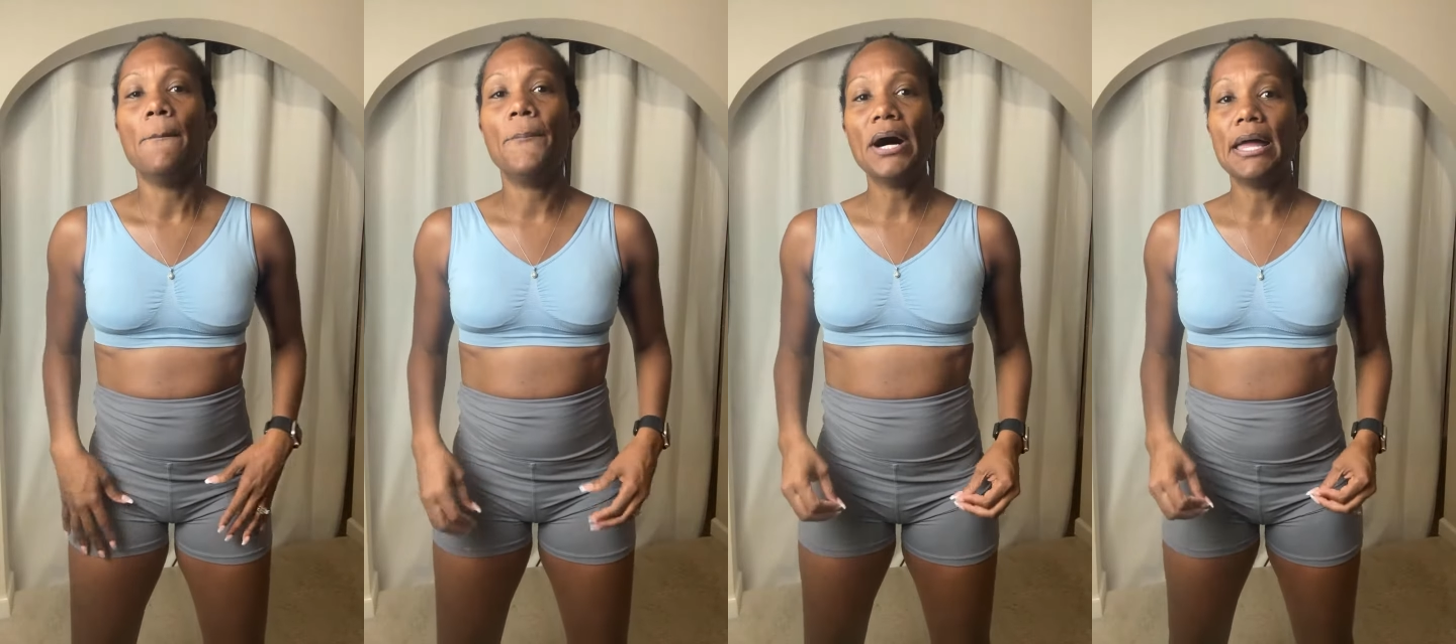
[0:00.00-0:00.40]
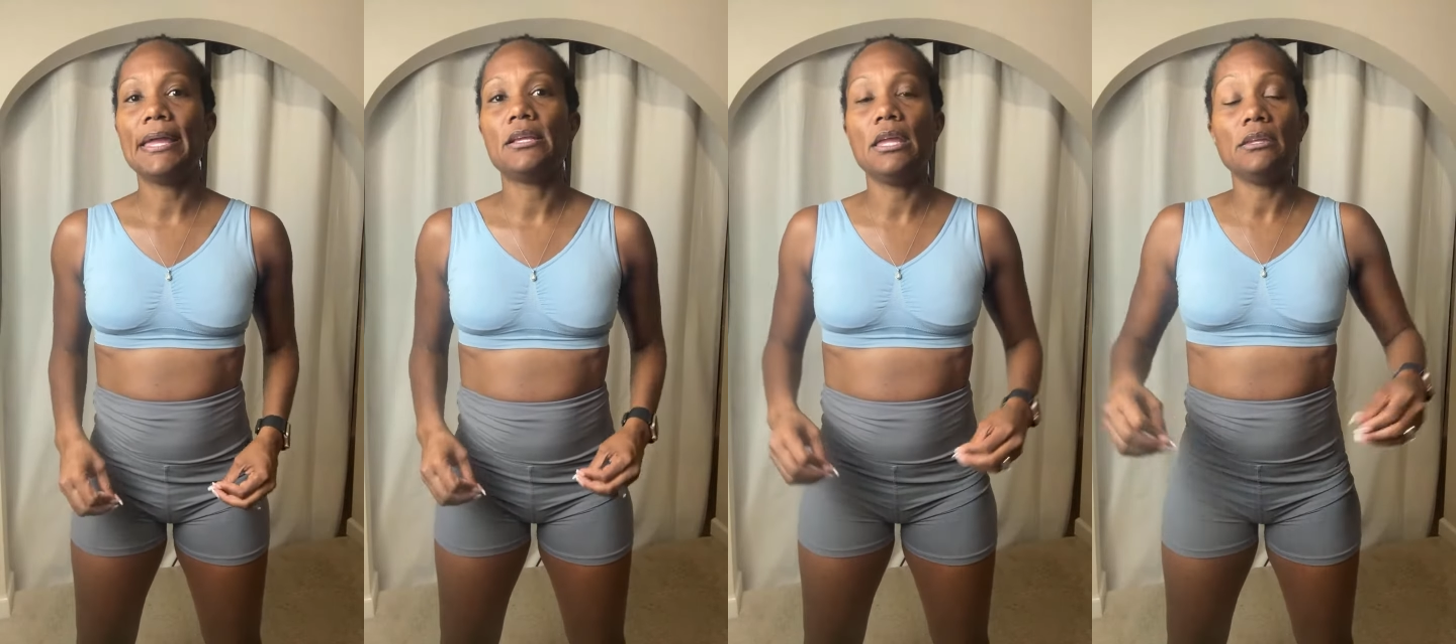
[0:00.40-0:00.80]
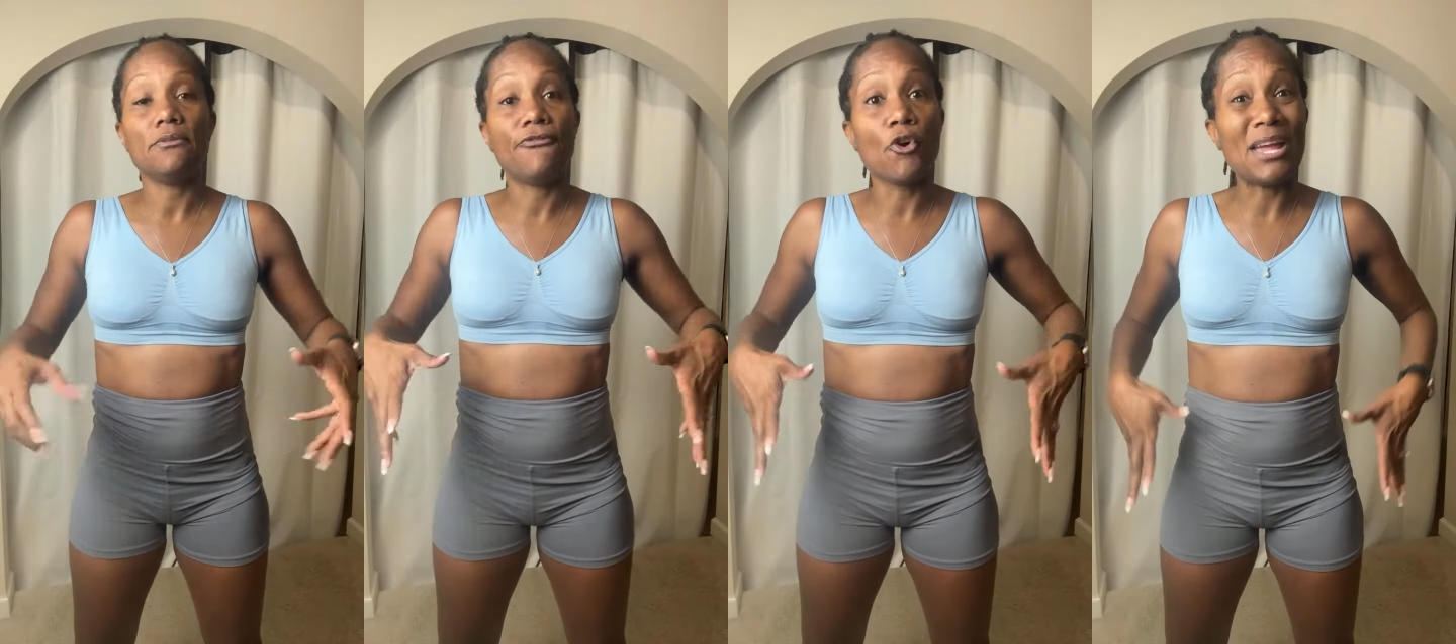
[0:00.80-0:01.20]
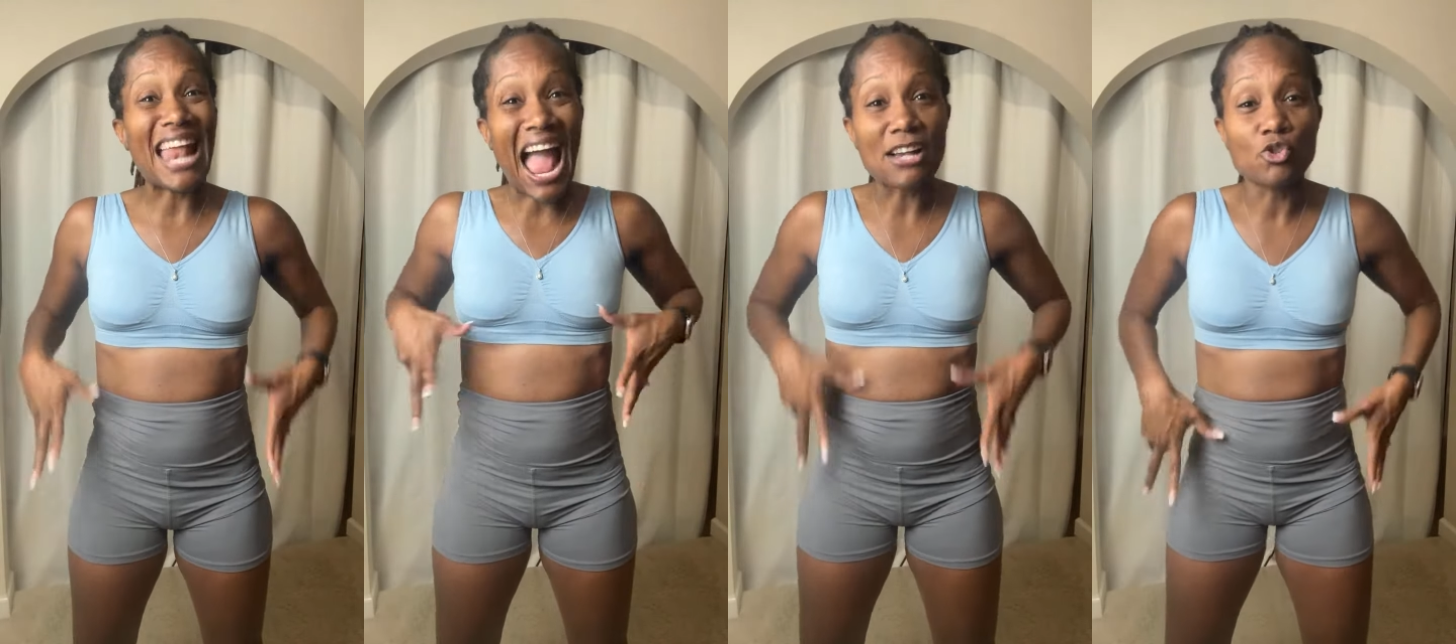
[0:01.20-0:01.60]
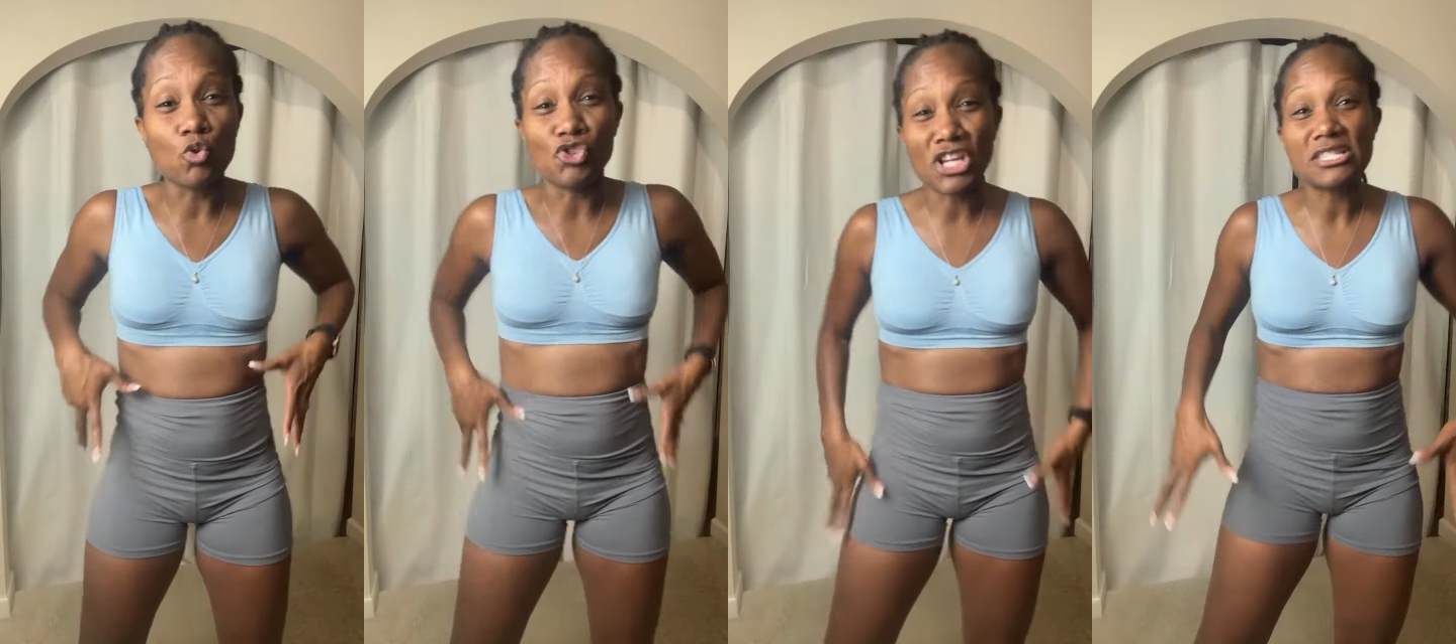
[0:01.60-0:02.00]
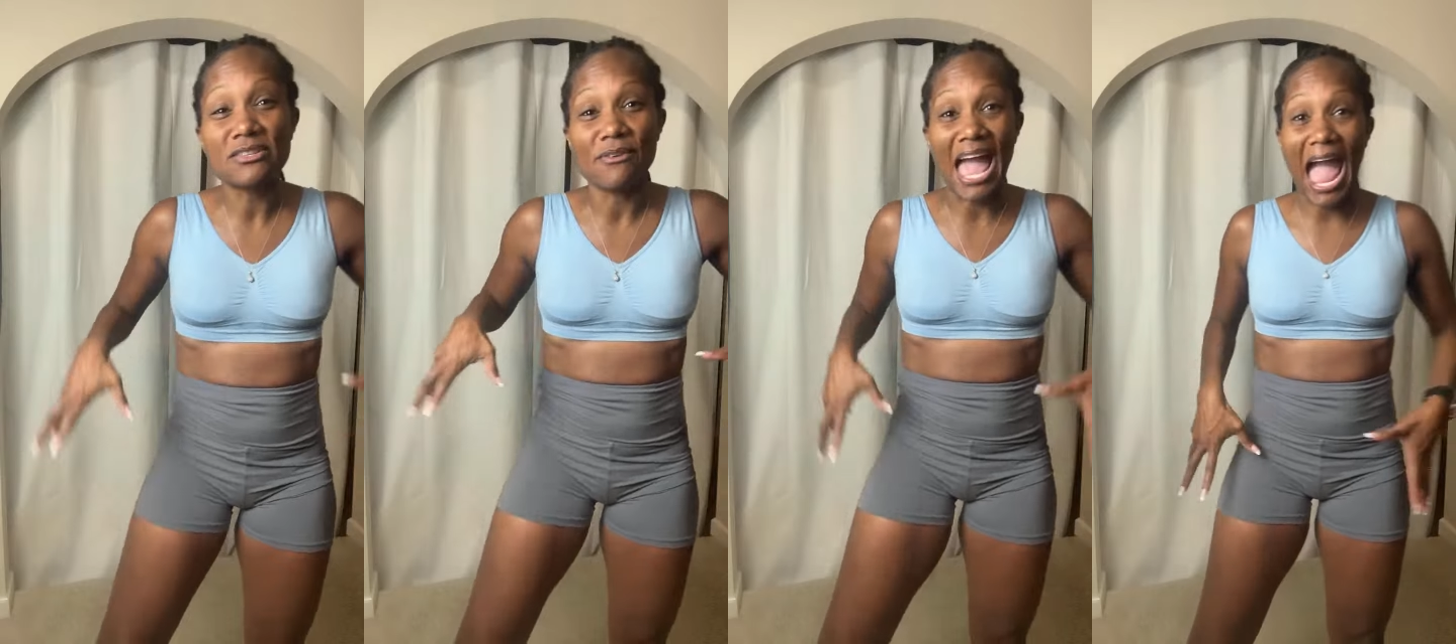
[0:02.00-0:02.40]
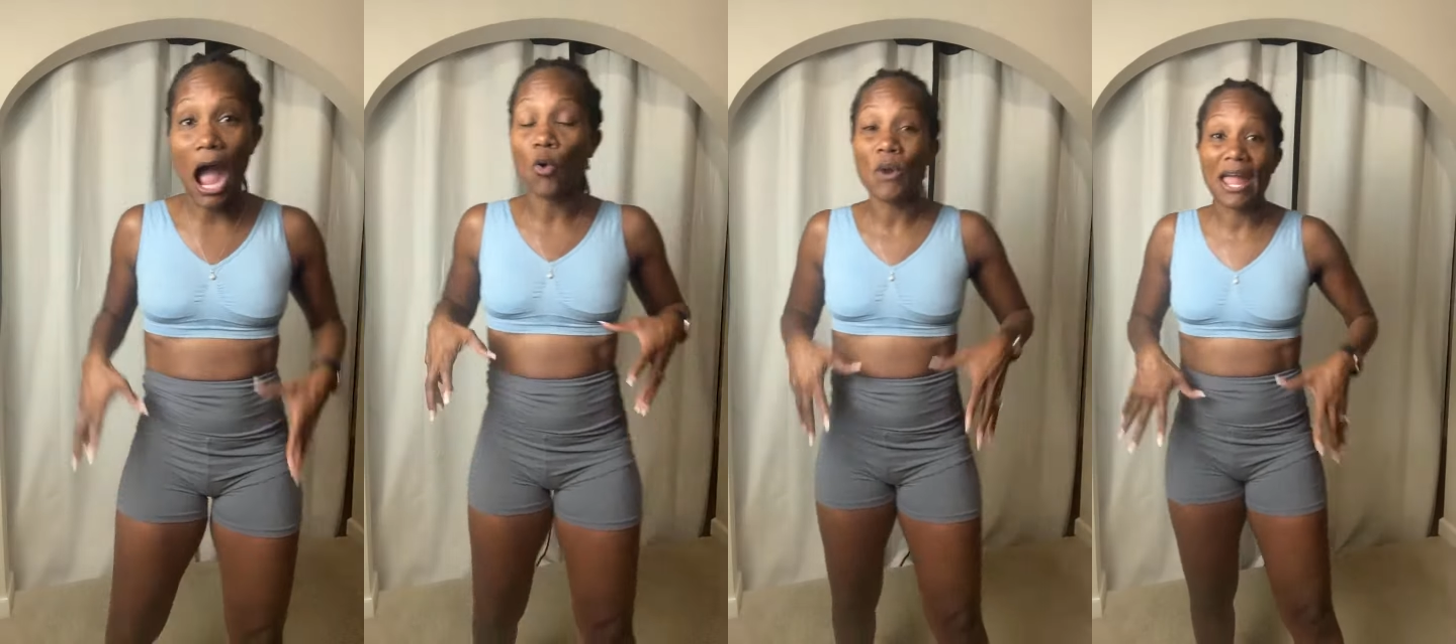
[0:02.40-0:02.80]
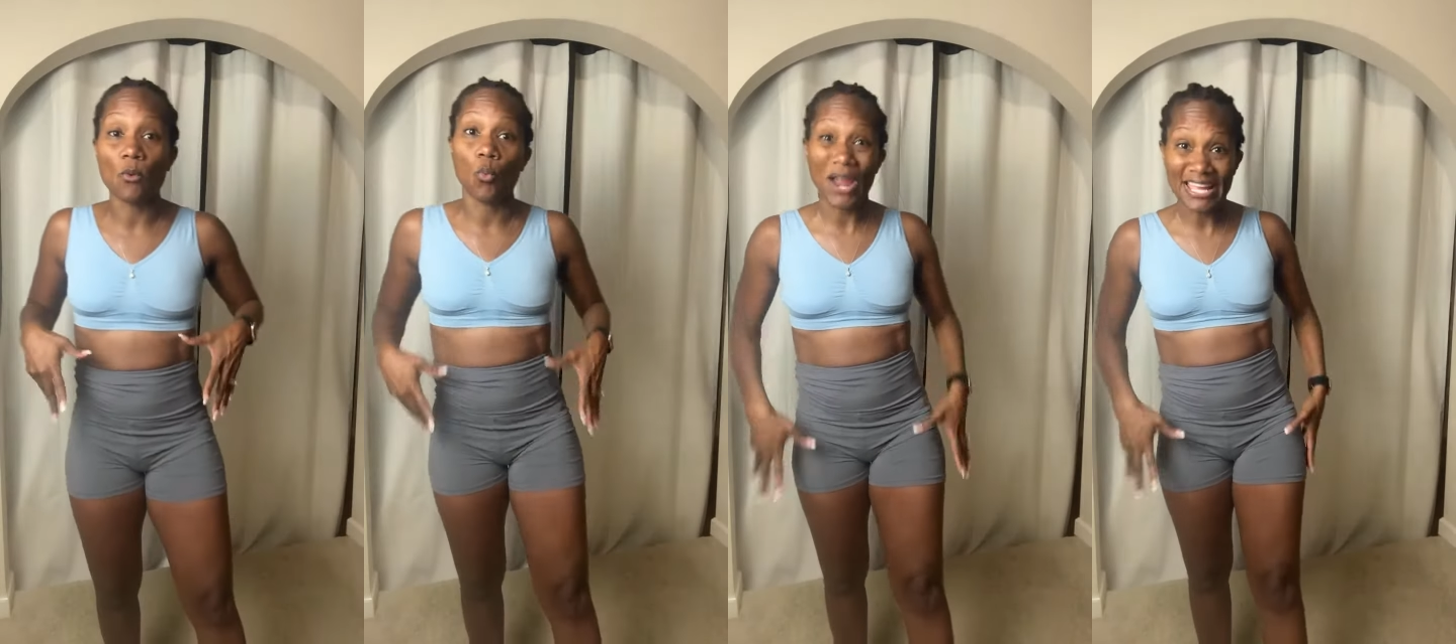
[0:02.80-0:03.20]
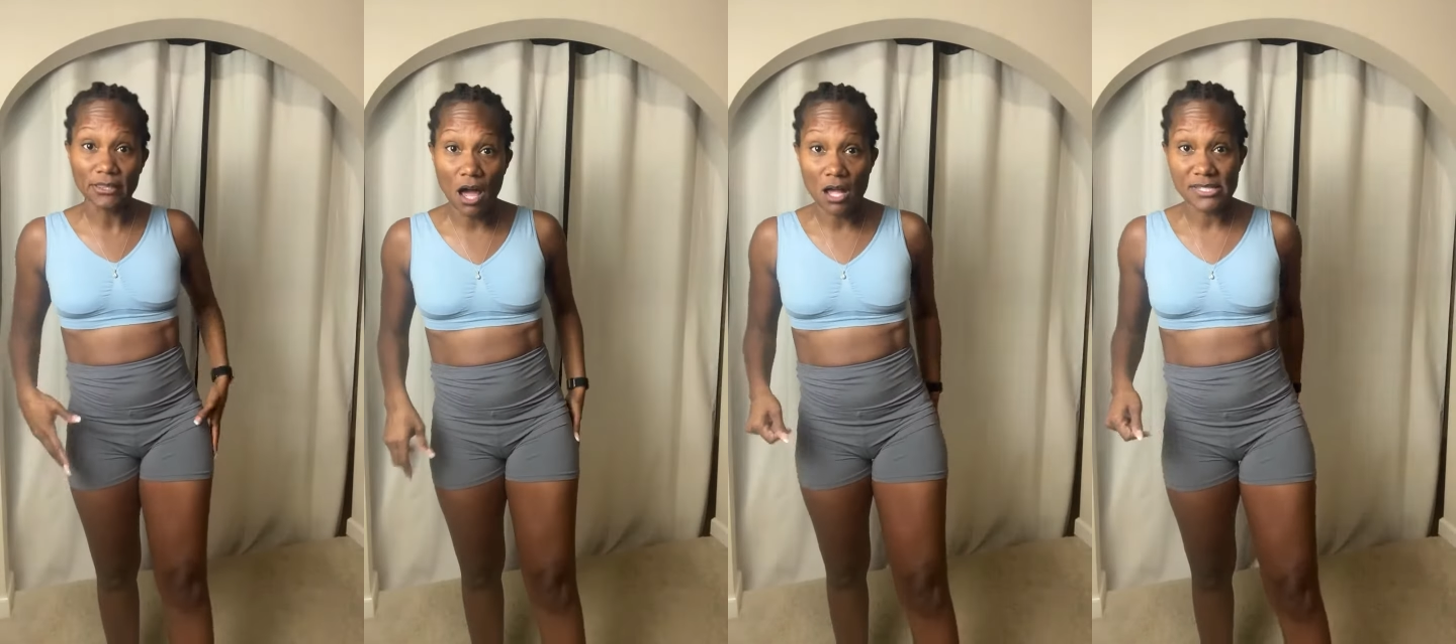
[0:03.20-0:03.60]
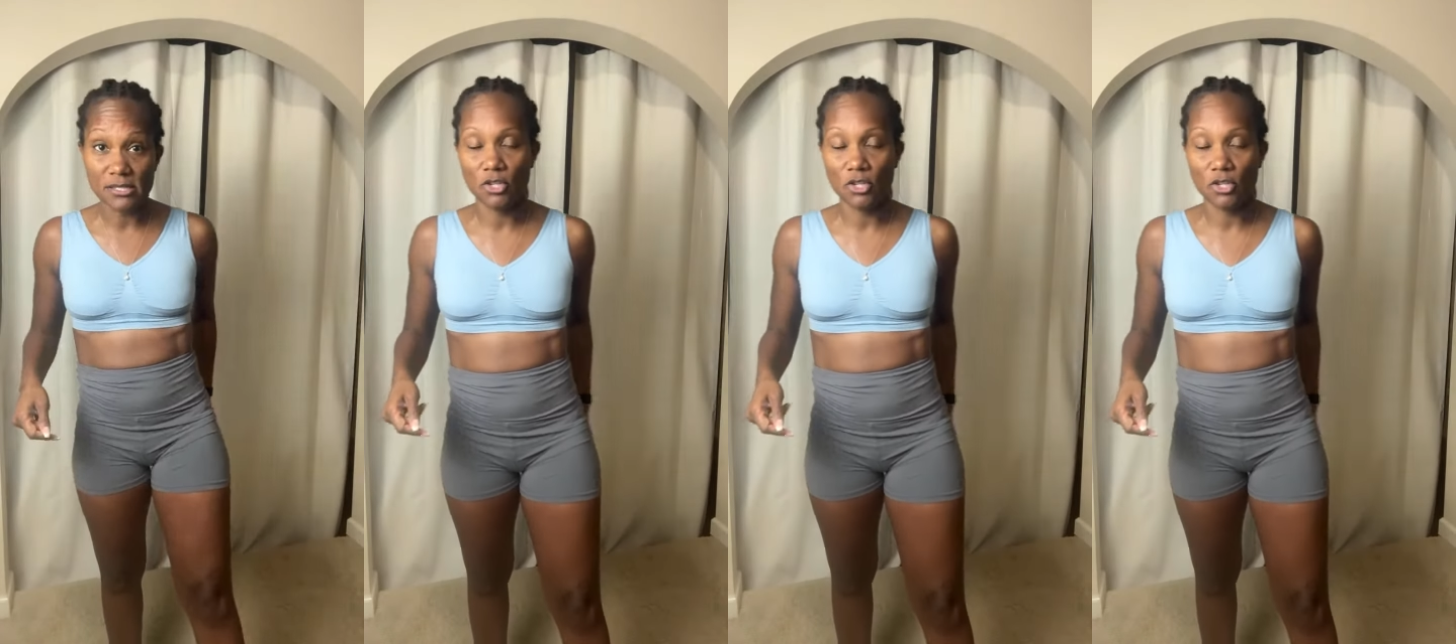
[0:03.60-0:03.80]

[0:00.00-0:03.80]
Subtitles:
But for an actual just outright weight loss,